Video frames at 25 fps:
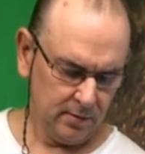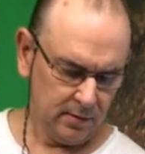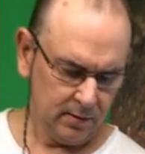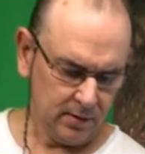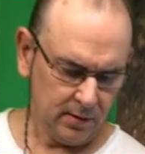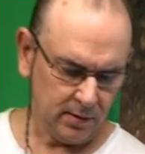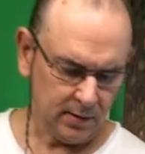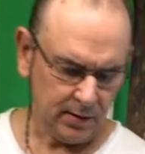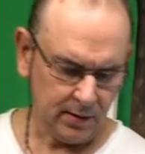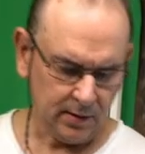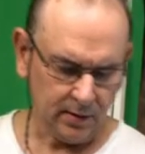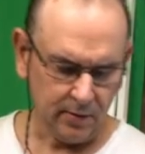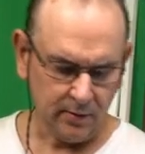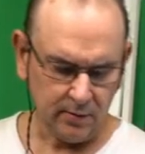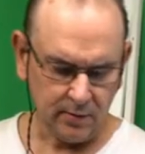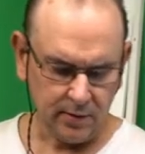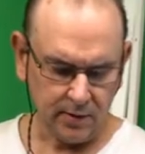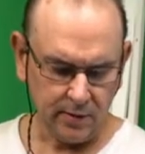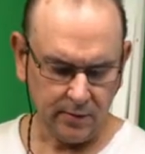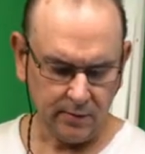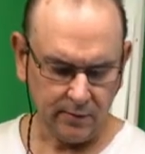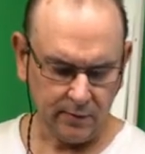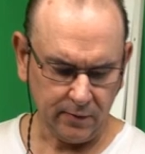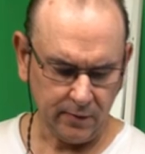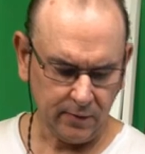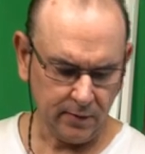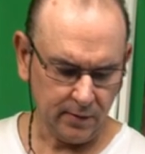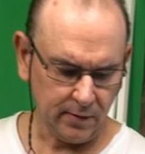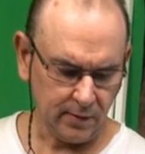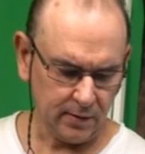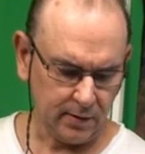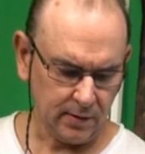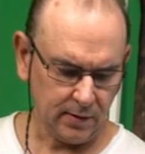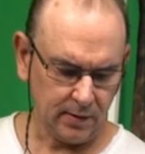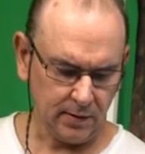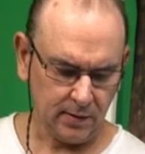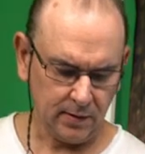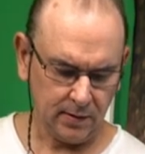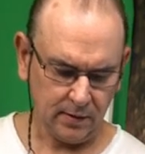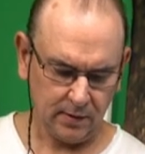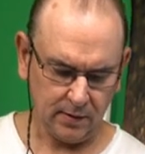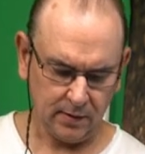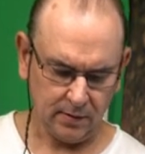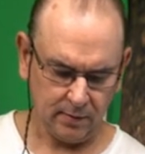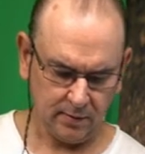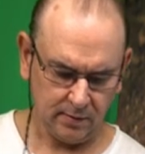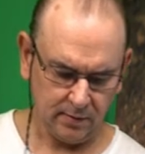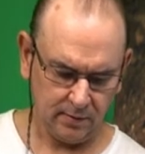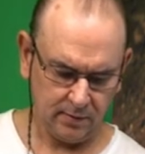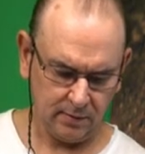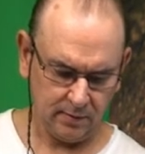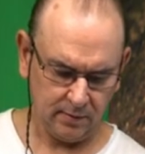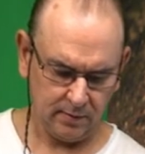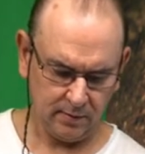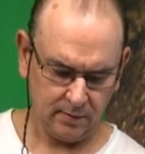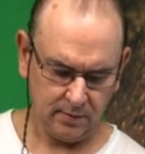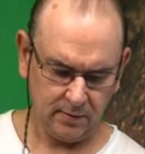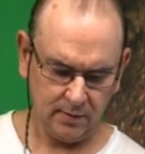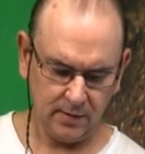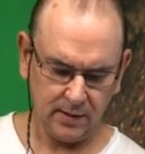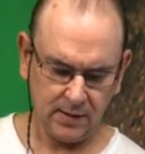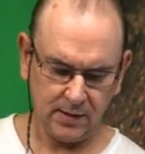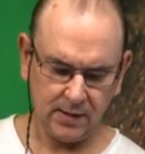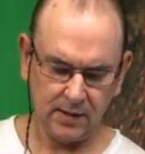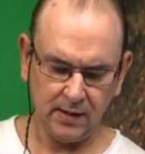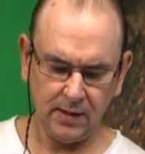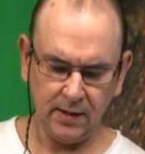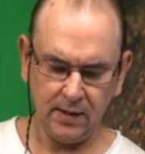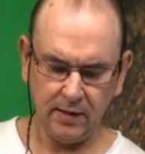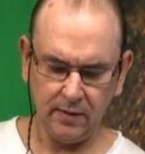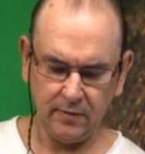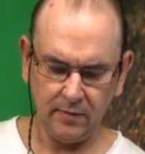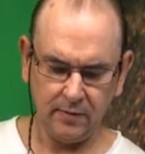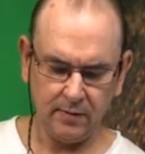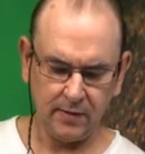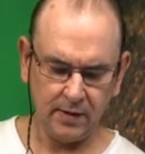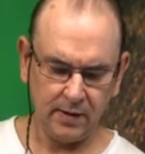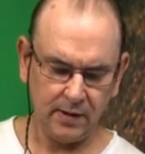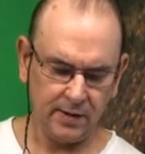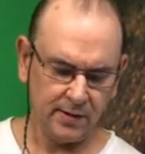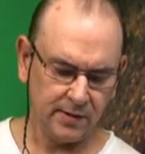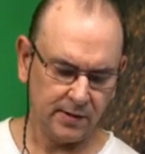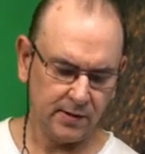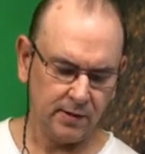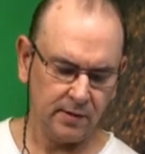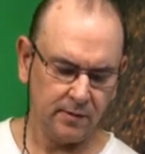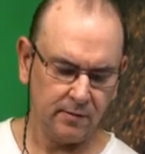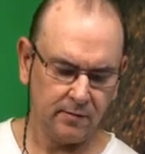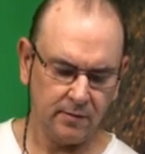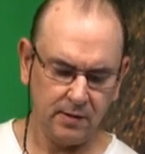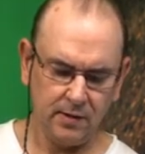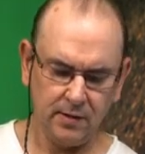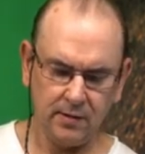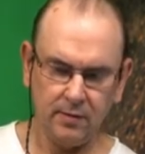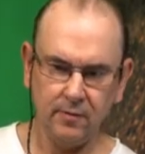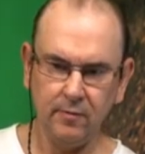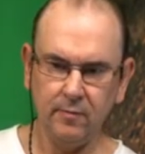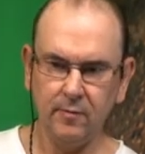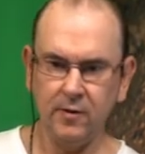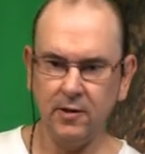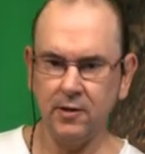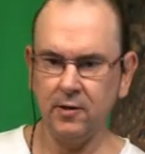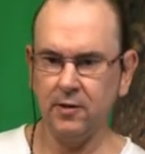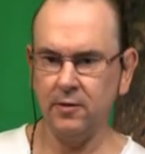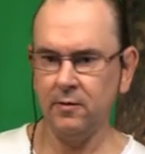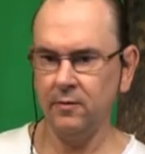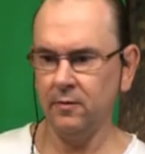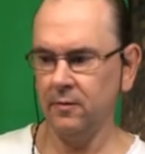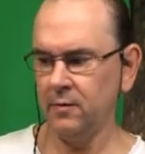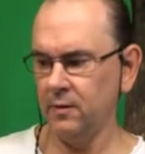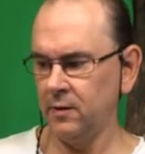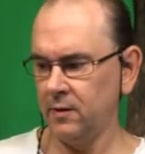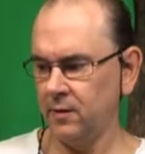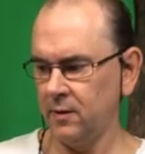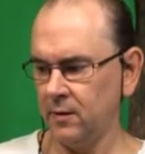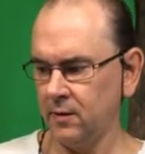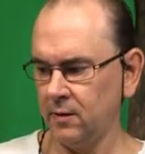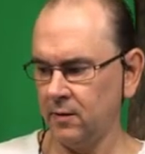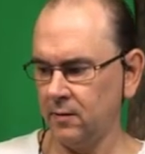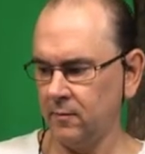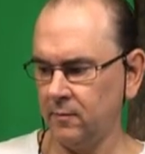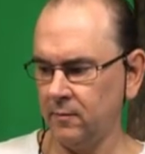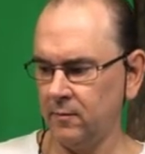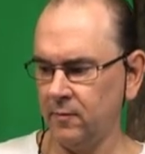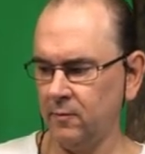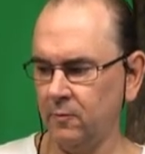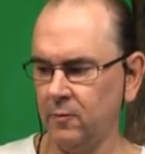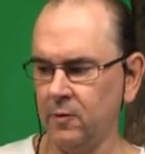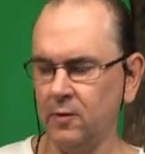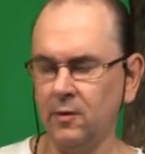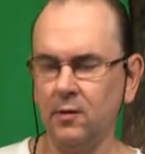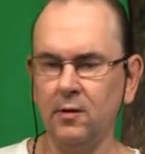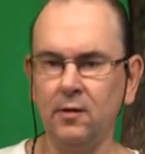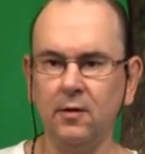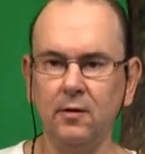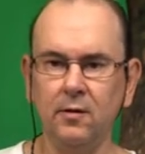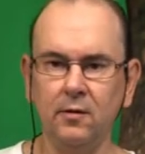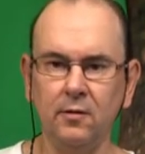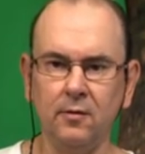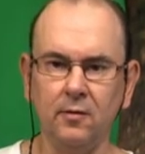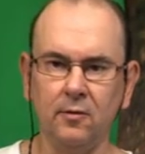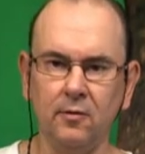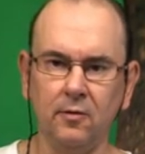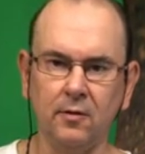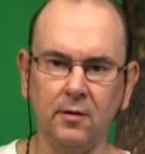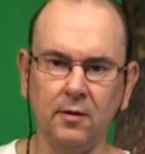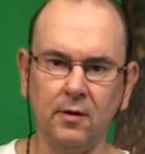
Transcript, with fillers: And then also for the uh, aesthetical things, then you need to make sure that um, what or